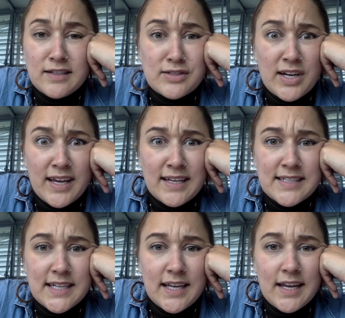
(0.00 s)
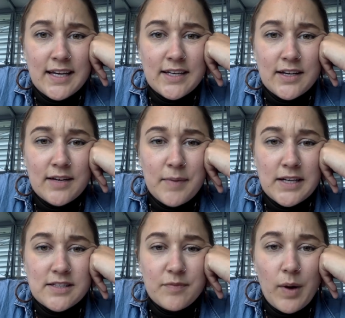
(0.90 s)
gigantic and had a
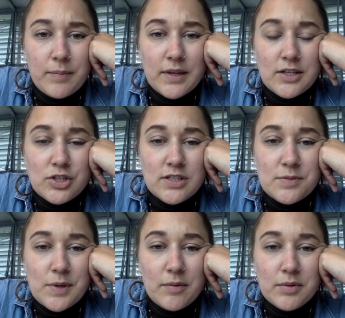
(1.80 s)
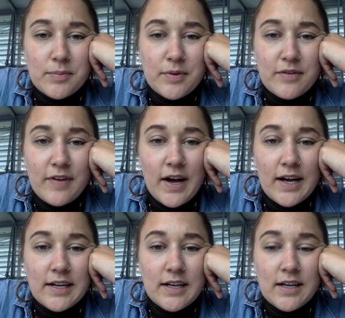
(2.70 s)
massive population to be able to
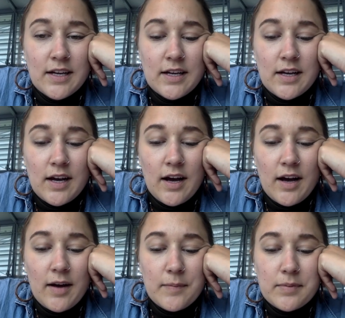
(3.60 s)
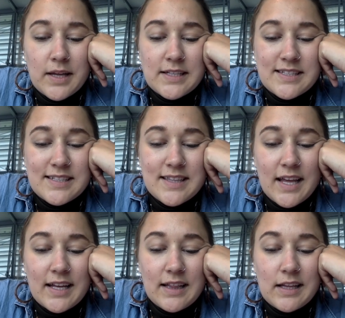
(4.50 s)
provide places
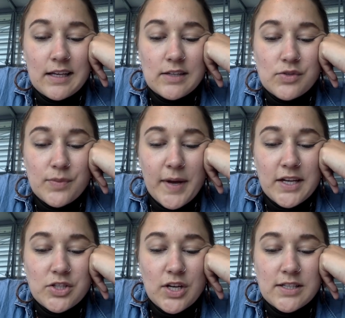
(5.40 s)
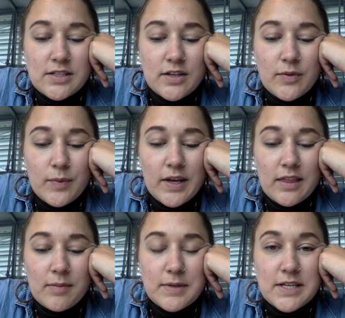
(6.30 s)
like Leeds or Manchester with
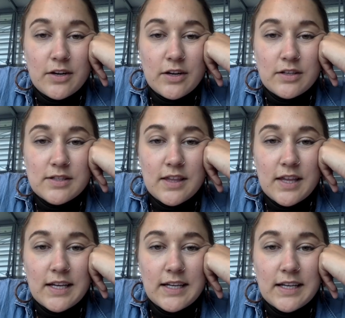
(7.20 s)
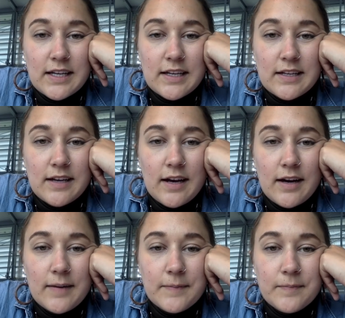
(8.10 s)
materials that they needed,
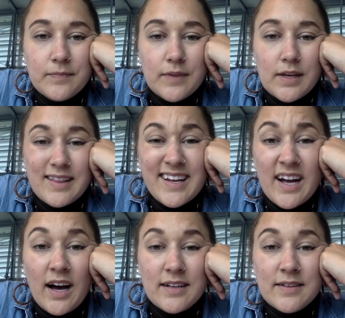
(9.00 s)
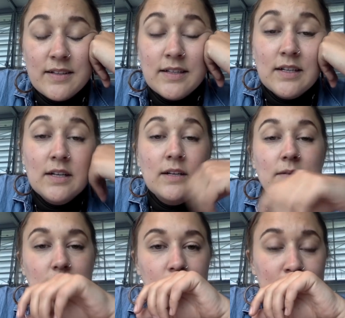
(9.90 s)
like cotton,
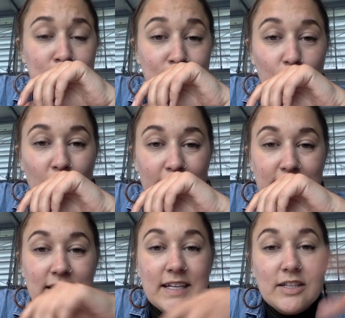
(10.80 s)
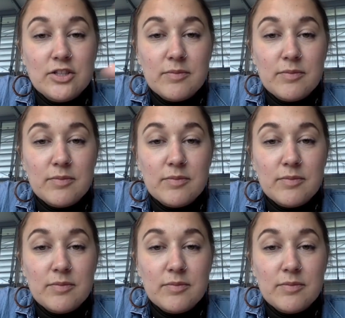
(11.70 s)
where Leeds or